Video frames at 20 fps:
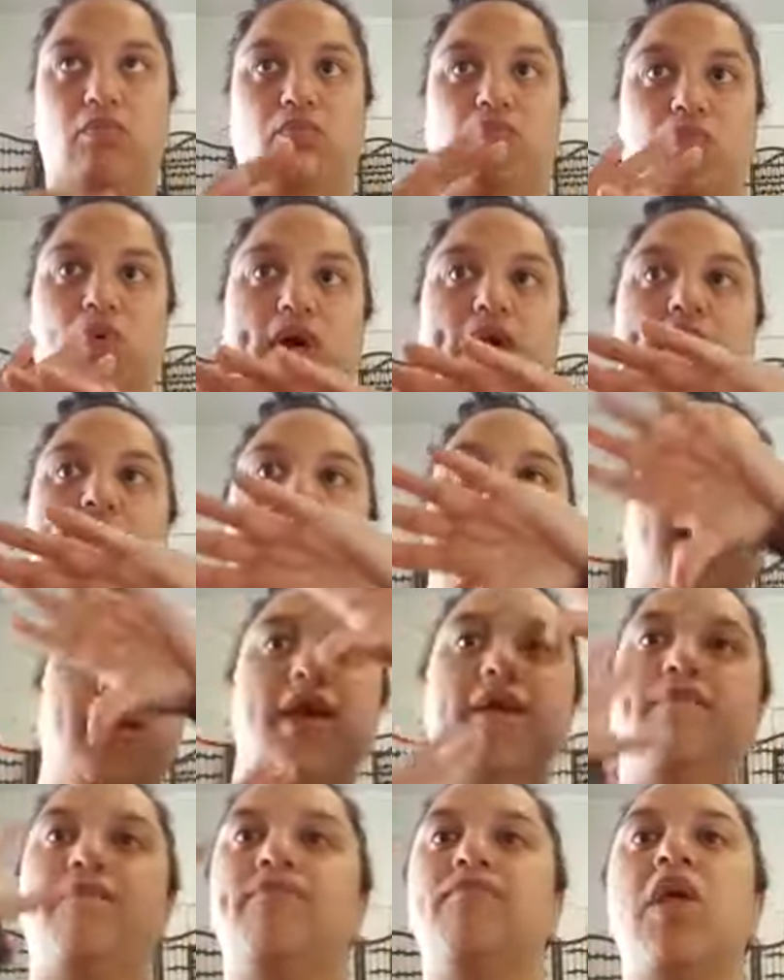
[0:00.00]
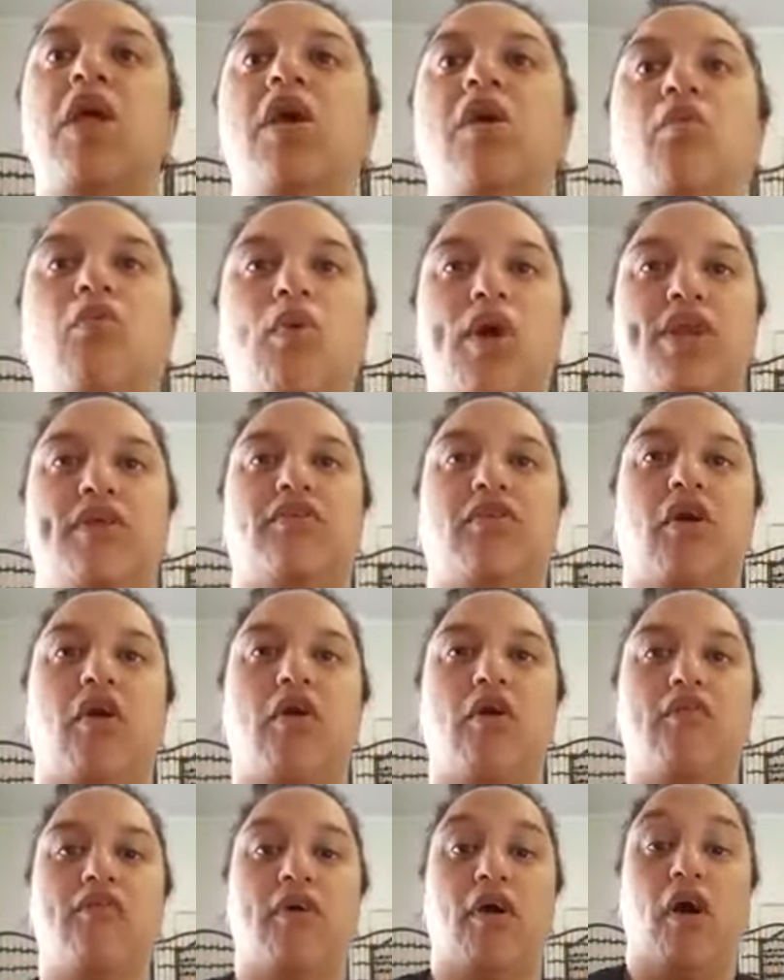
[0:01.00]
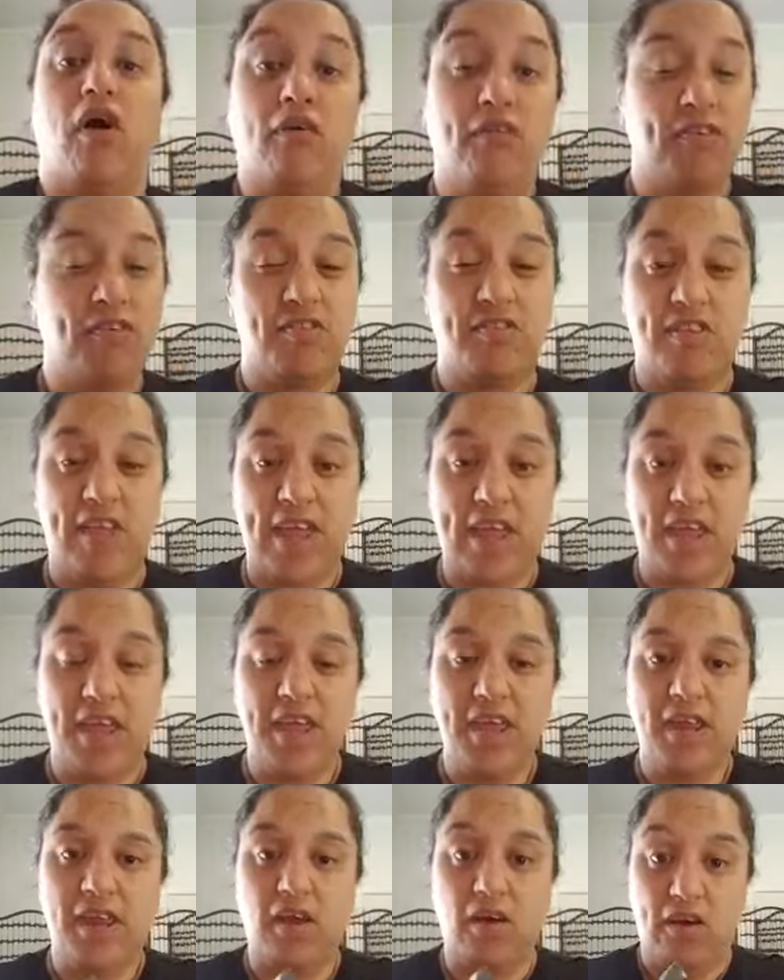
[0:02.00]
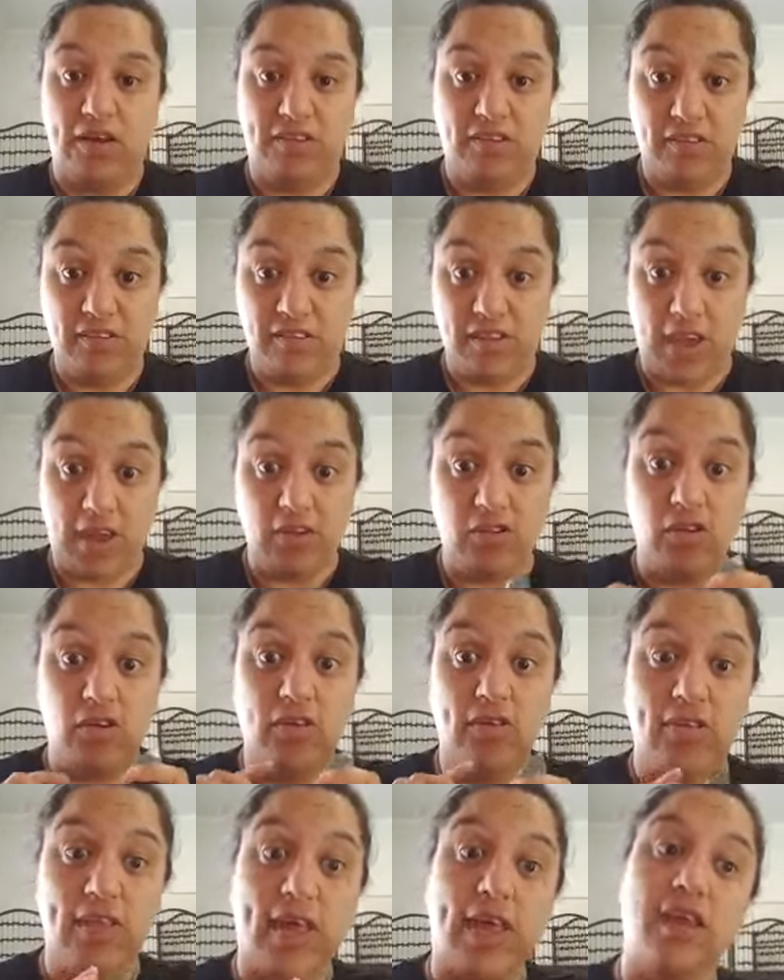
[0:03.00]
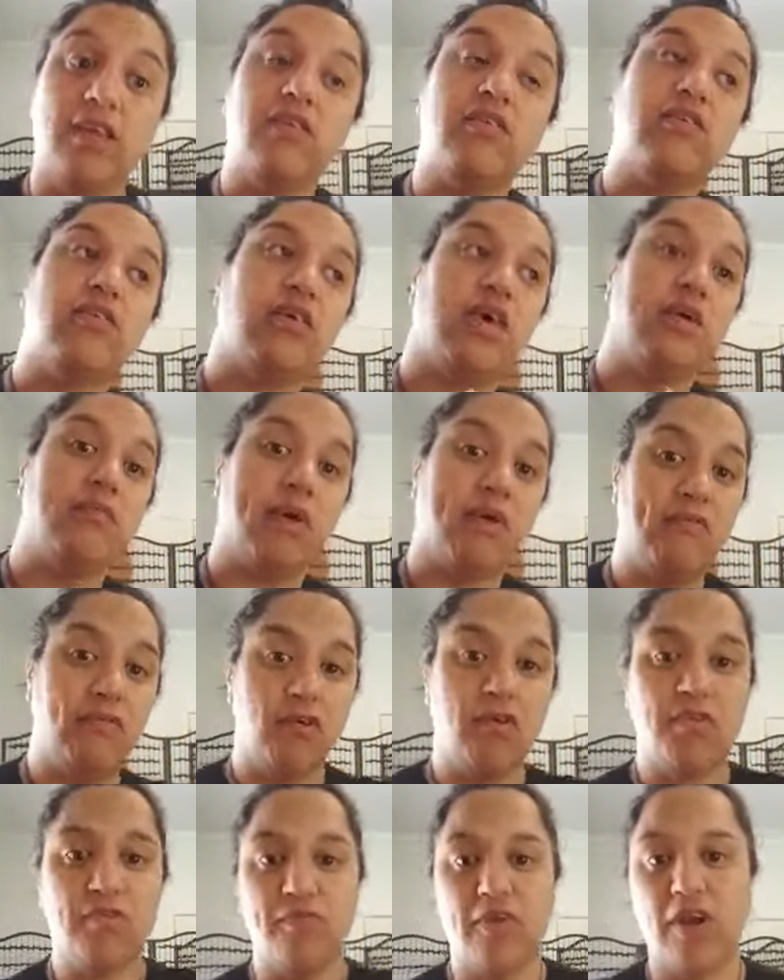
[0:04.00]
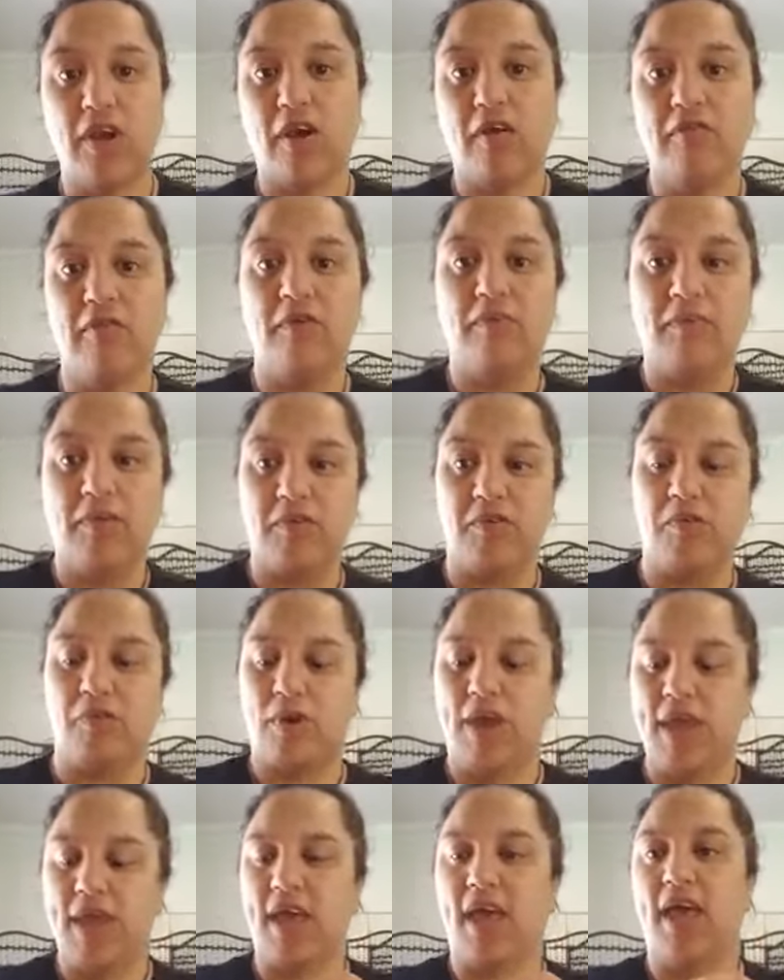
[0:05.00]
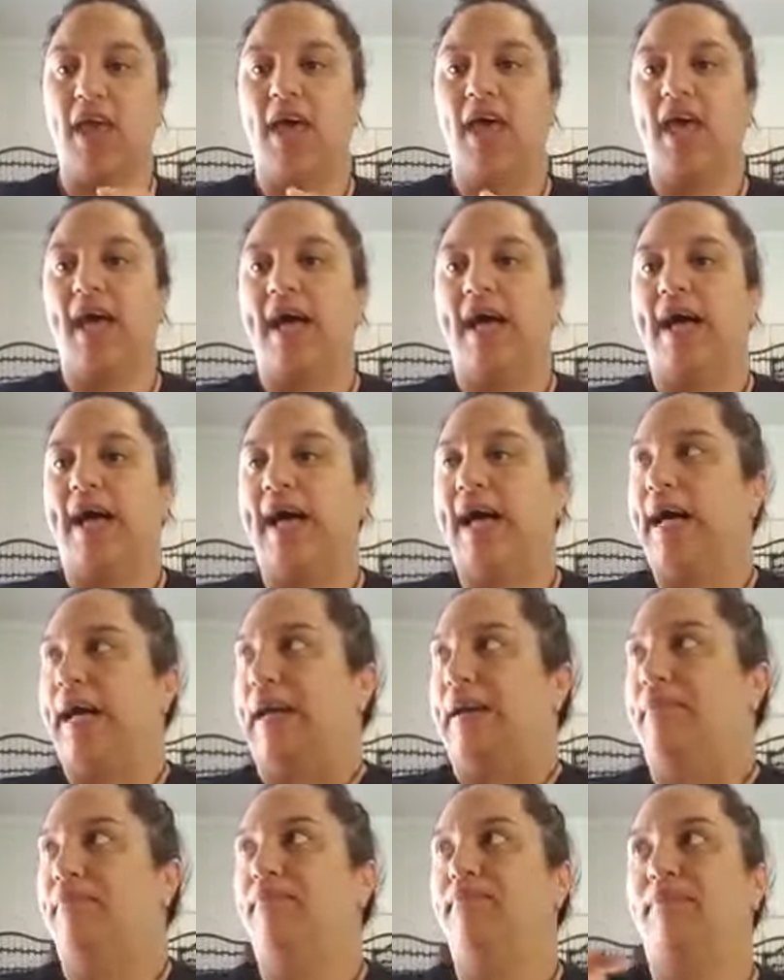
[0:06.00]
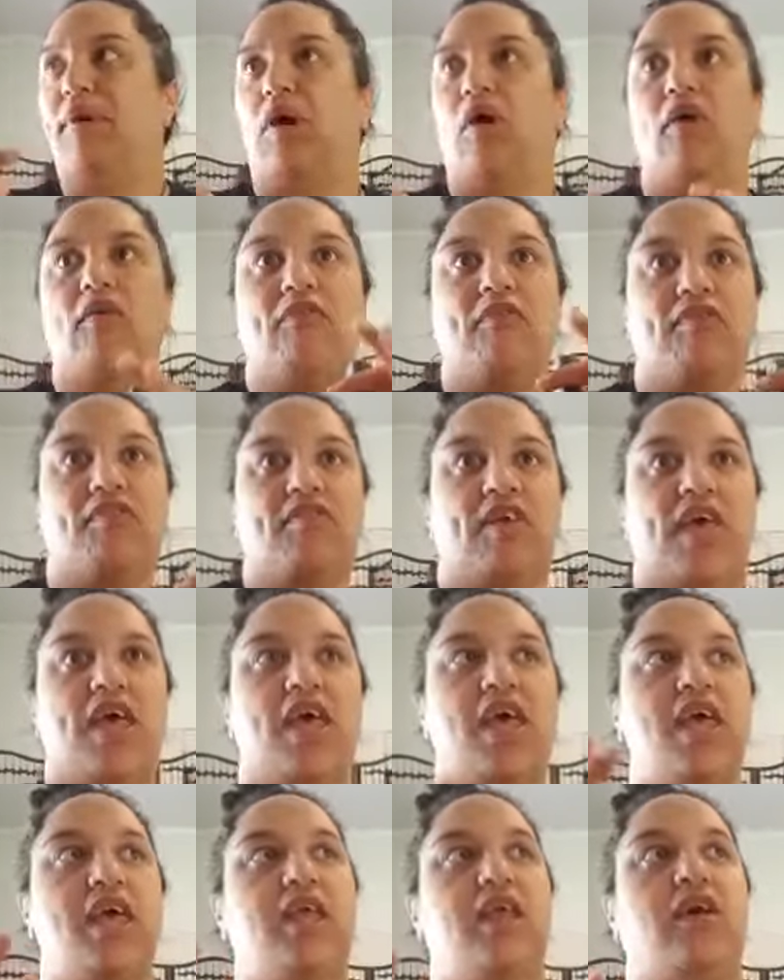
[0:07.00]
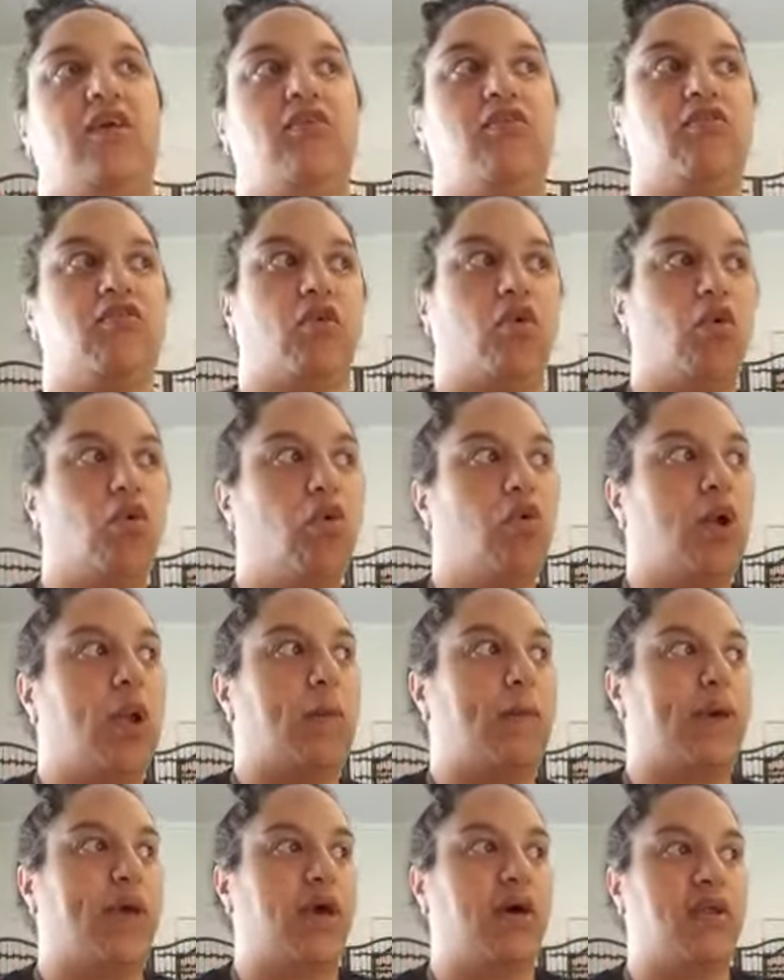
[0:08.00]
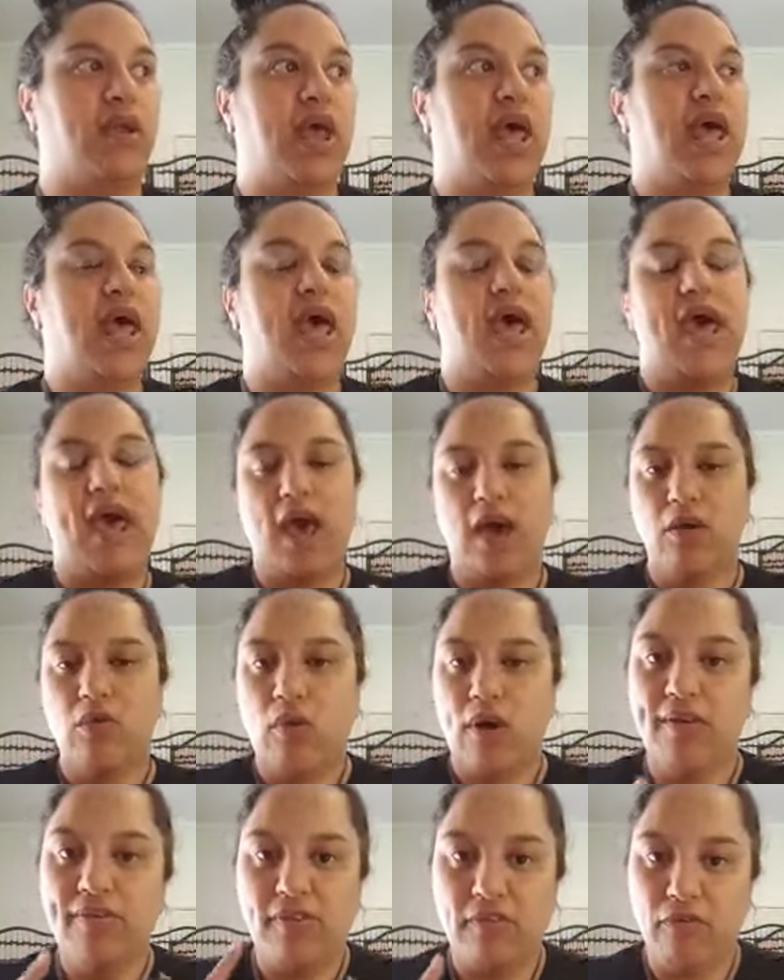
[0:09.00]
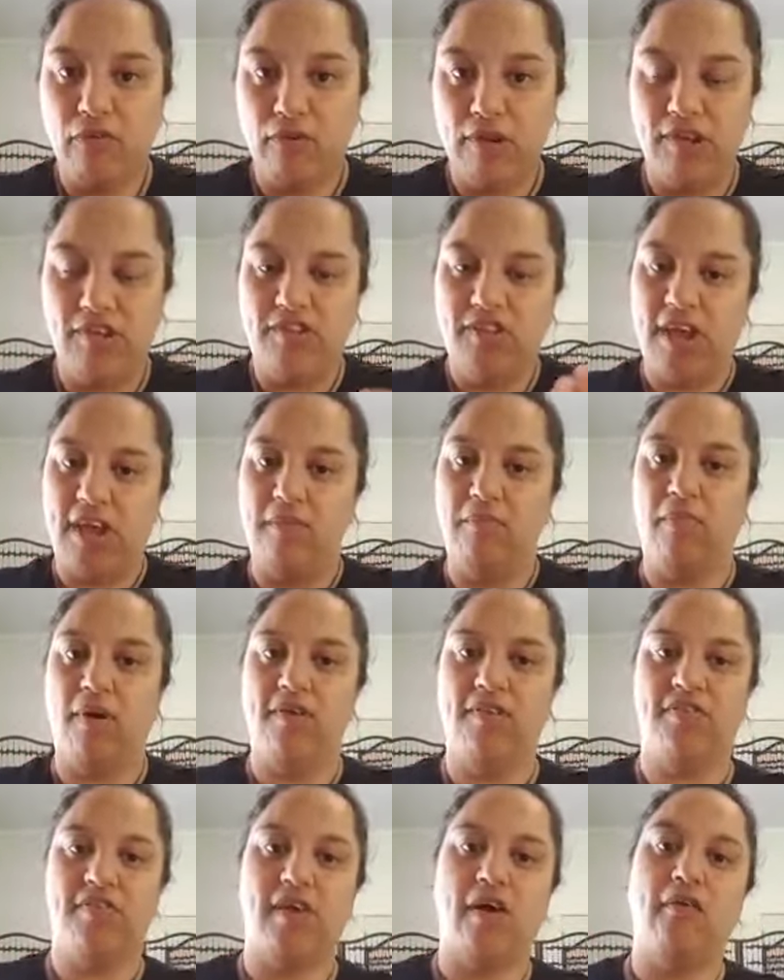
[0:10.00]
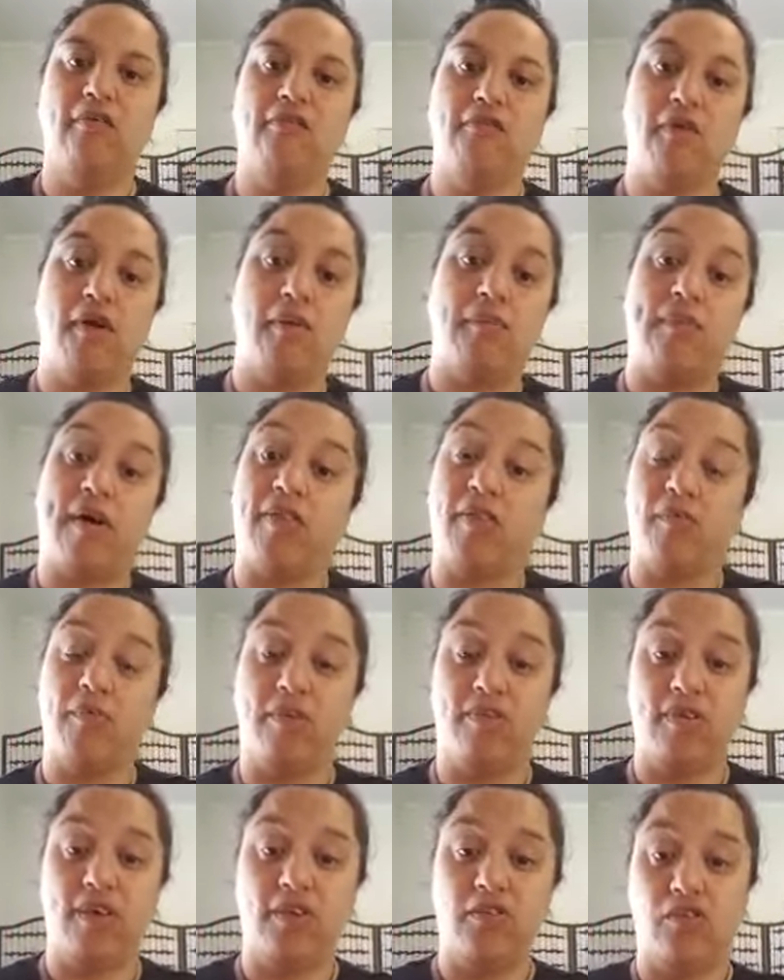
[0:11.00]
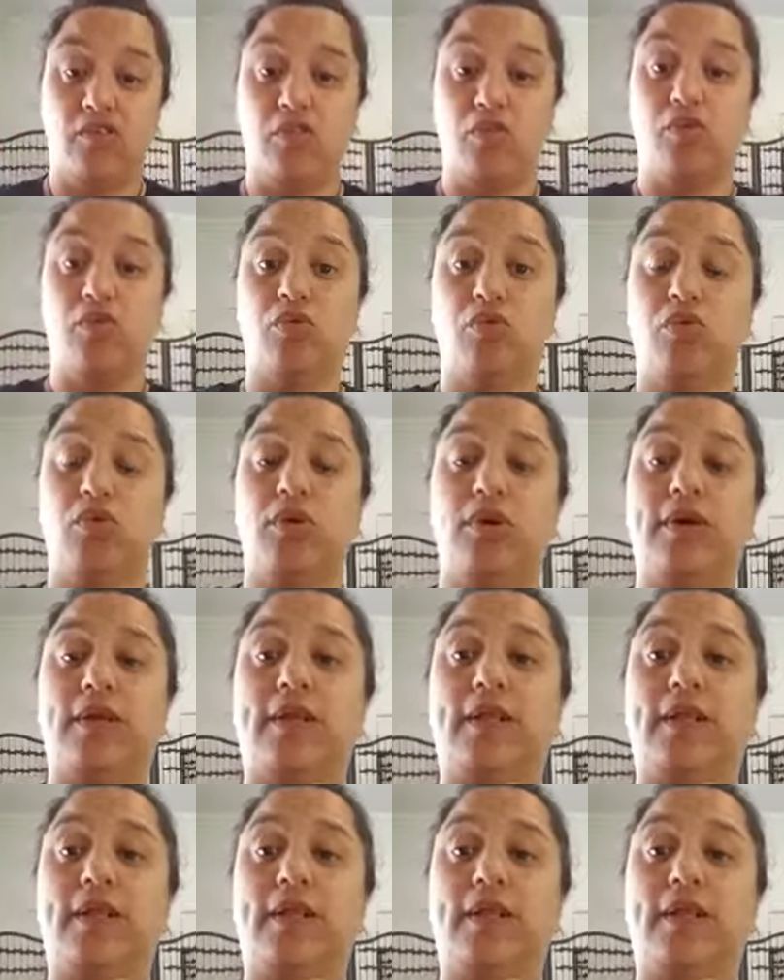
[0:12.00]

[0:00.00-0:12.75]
we went over office stacking. Now I did touch on that in my first video from this week. But office stacking is all about how do I differentiate myself from other potential